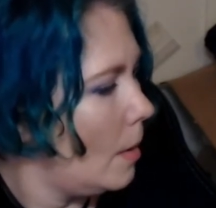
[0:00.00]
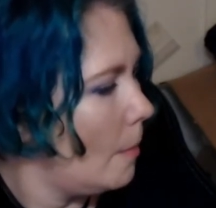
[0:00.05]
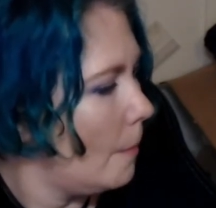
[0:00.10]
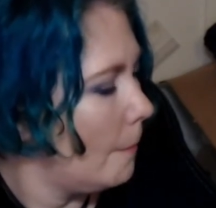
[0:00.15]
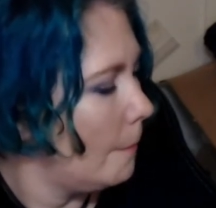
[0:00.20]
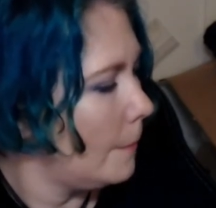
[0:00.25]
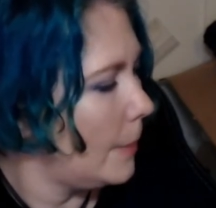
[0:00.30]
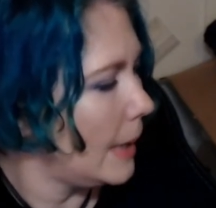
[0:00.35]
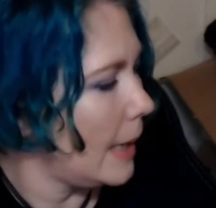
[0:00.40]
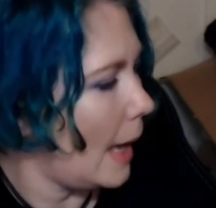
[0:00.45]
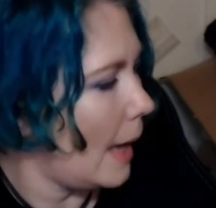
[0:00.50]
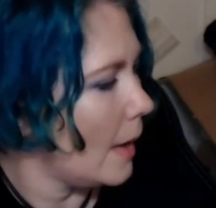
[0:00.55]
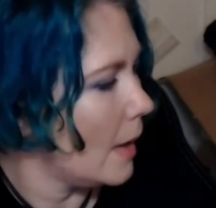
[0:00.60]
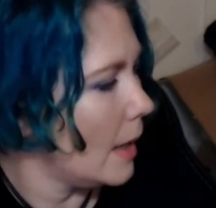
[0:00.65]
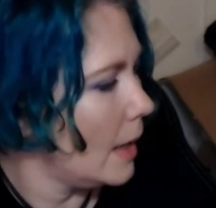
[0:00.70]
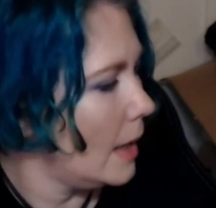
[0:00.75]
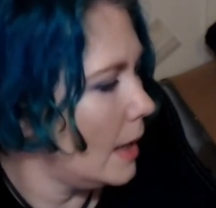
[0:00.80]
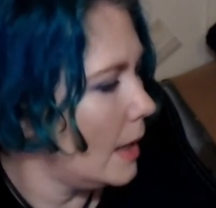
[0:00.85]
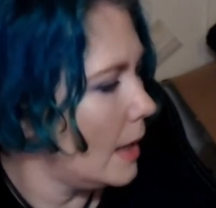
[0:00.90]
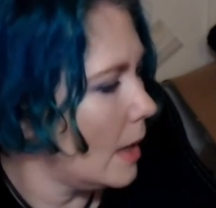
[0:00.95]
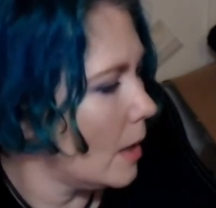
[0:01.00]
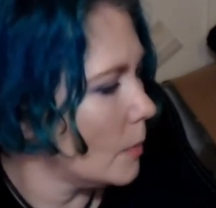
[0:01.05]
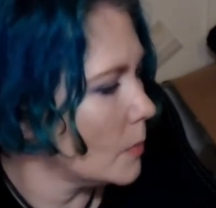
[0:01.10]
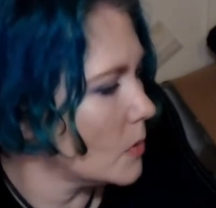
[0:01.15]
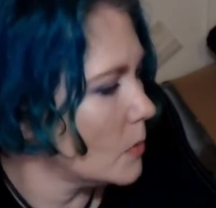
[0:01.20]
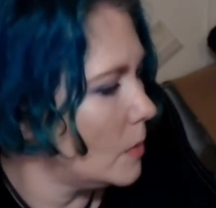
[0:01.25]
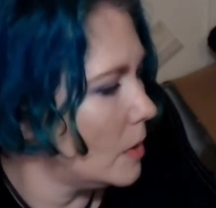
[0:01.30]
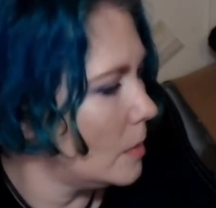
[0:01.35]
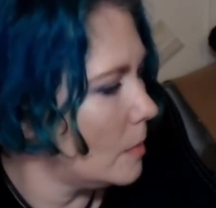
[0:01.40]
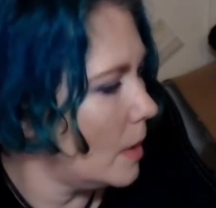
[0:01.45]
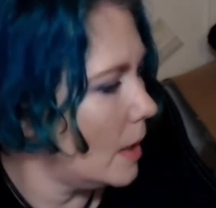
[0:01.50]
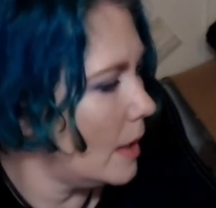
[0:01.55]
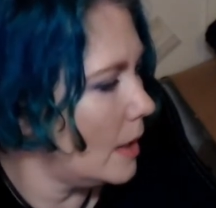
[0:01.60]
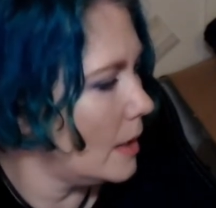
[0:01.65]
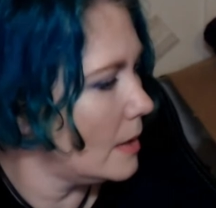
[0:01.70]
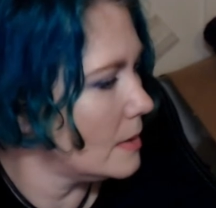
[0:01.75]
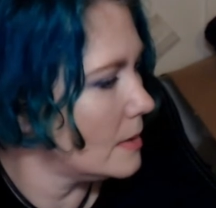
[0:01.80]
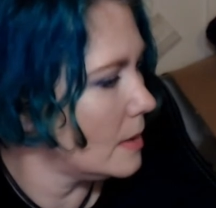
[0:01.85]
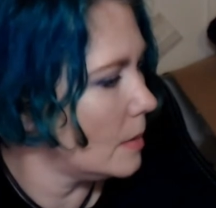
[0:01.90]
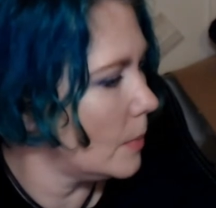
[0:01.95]
But yeah, it helps minimize
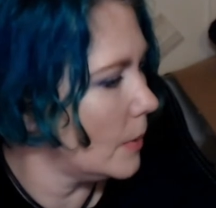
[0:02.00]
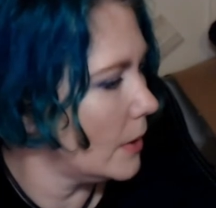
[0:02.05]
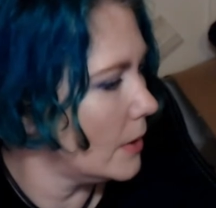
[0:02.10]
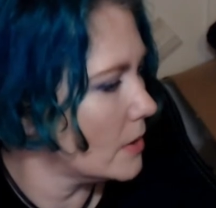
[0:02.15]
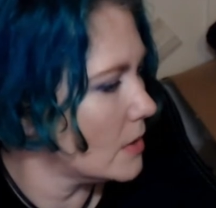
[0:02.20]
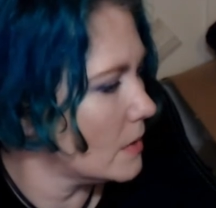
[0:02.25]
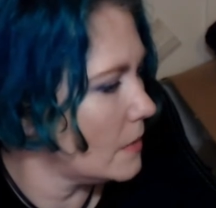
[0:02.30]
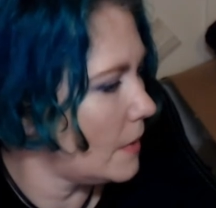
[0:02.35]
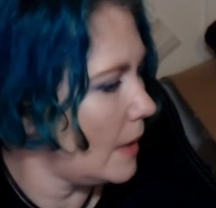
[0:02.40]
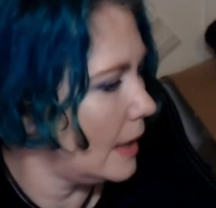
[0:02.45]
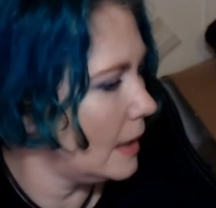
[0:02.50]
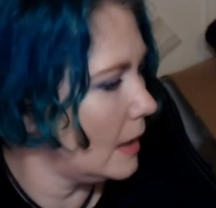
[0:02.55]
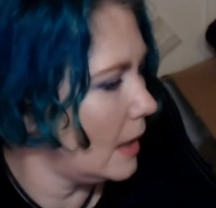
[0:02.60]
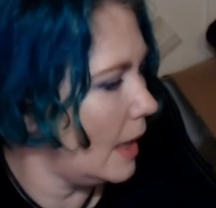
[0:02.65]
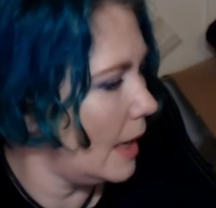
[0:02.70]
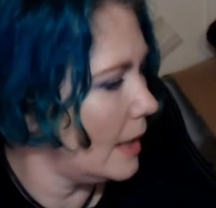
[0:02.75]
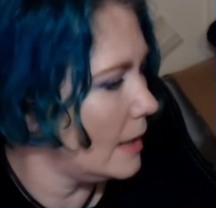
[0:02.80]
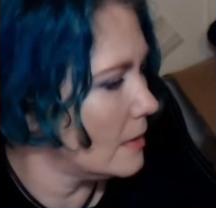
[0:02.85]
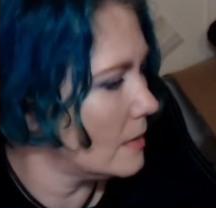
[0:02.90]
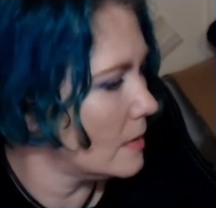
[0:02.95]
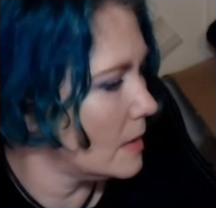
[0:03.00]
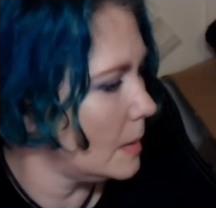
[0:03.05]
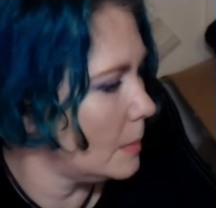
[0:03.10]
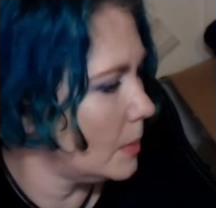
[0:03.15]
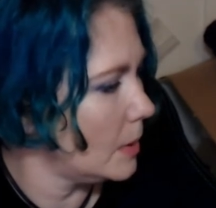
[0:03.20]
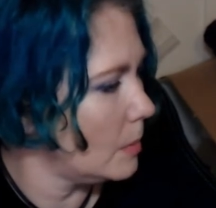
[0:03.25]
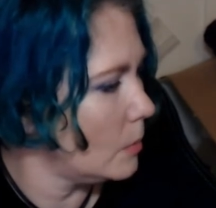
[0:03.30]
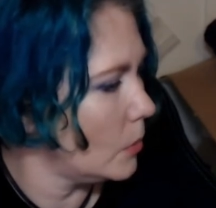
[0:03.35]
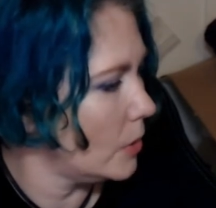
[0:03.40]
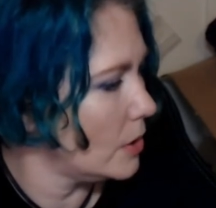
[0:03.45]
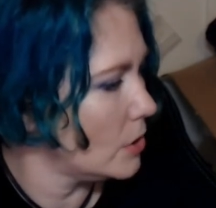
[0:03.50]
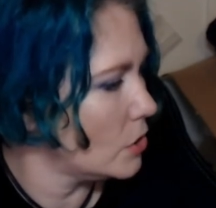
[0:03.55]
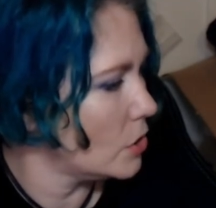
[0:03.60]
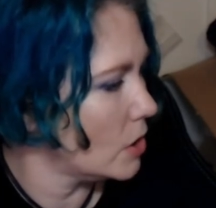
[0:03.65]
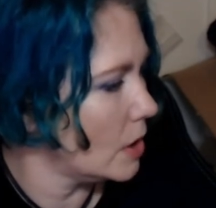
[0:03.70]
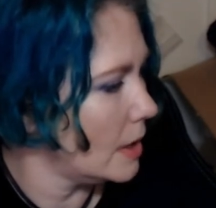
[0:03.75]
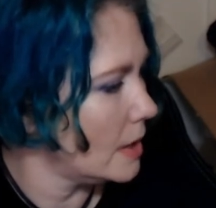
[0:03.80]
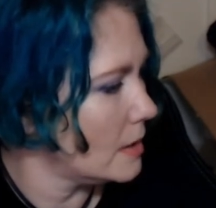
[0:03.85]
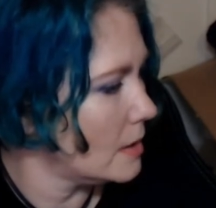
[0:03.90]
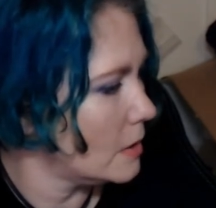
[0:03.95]
the appearance of fine lines, deeply
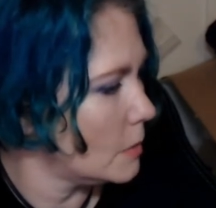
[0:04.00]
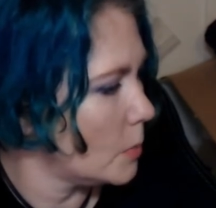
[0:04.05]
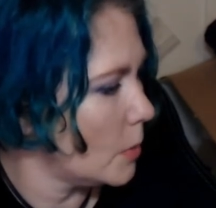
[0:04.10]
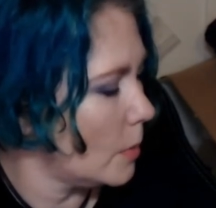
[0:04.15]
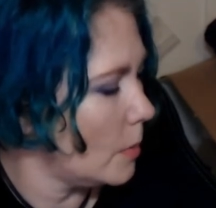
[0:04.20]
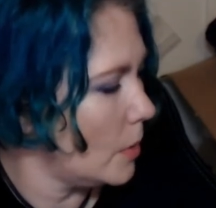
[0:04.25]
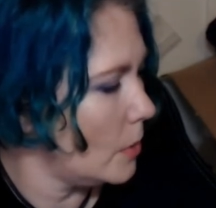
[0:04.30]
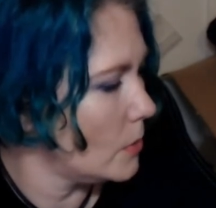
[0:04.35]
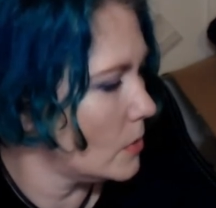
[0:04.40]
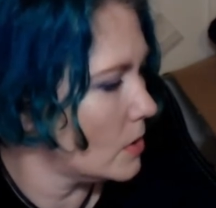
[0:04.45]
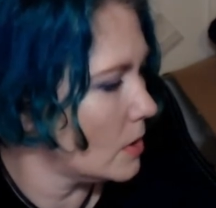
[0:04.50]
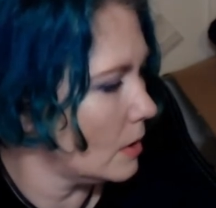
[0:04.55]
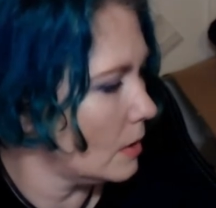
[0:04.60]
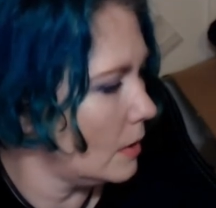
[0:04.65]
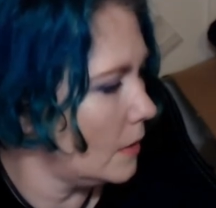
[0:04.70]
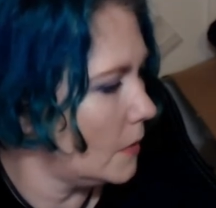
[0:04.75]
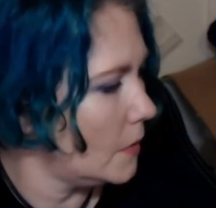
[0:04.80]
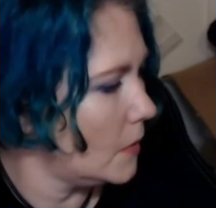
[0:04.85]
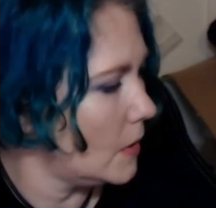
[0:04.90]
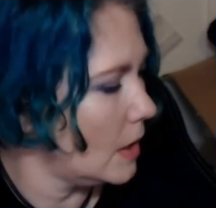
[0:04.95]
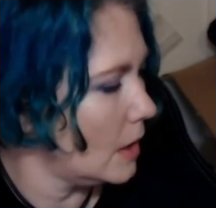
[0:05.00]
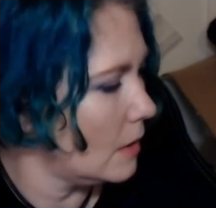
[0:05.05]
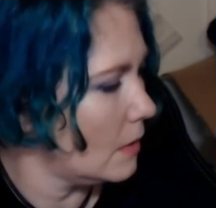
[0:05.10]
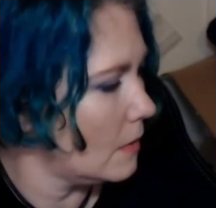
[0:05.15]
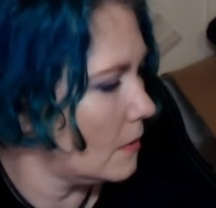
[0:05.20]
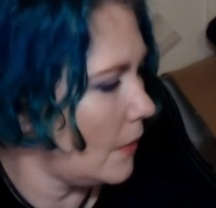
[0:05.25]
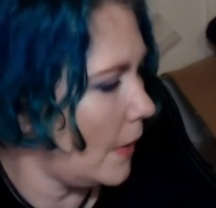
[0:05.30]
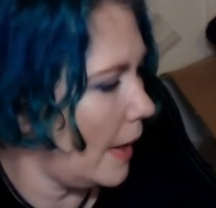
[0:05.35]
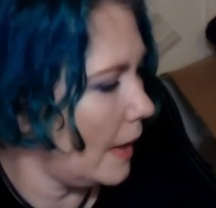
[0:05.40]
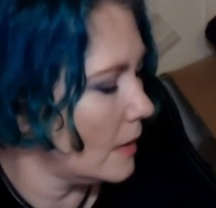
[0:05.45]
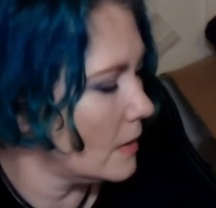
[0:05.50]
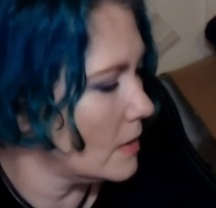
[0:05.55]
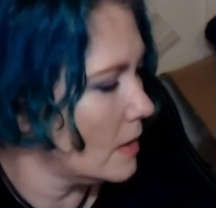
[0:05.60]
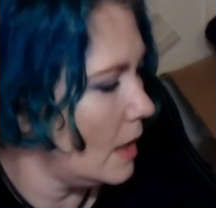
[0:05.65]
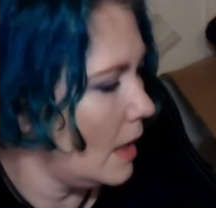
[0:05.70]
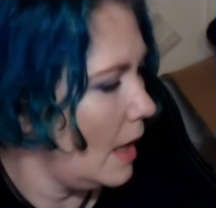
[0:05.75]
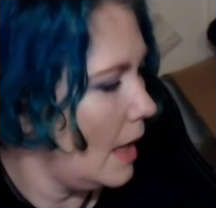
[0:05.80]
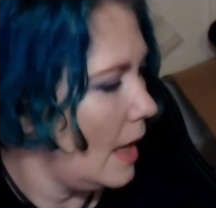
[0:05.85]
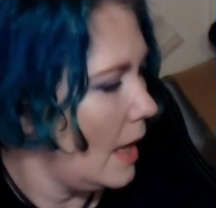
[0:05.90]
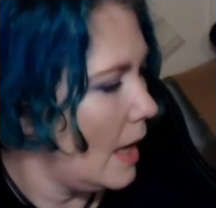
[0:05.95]
moisturizes, promotes a lifting effect,
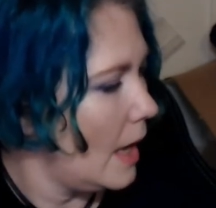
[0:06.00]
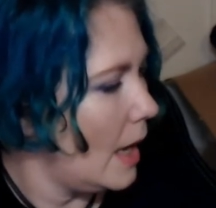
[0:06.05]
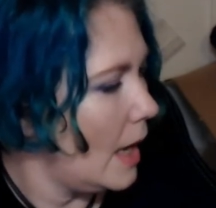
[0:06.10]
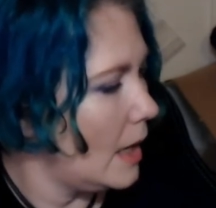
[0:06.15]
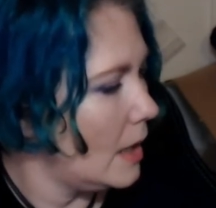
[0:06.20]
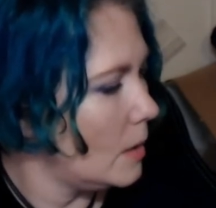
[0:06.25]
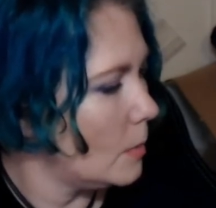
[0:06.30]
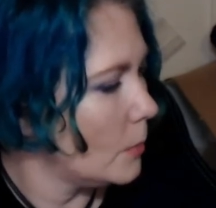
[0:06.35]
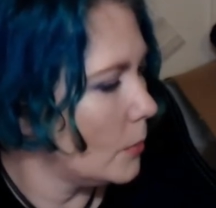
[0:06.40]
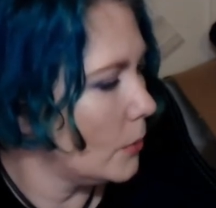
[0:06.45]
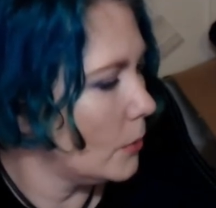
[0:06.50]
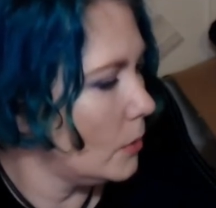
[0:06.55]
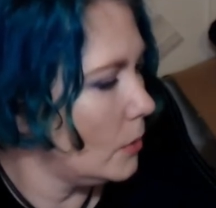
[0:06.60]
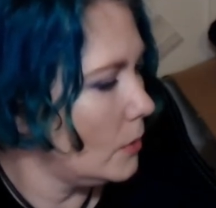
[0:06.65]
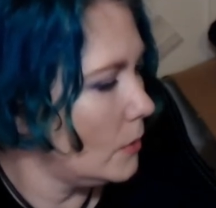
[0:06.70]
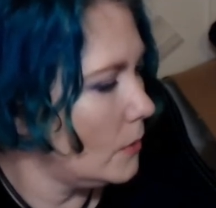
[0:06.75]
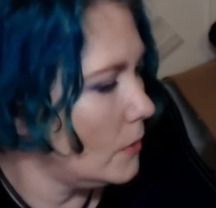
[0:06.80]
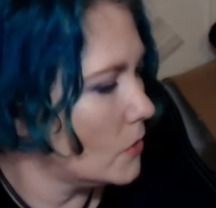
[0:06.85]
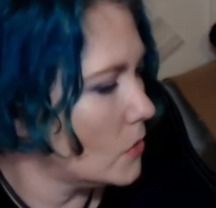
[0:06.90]
and improves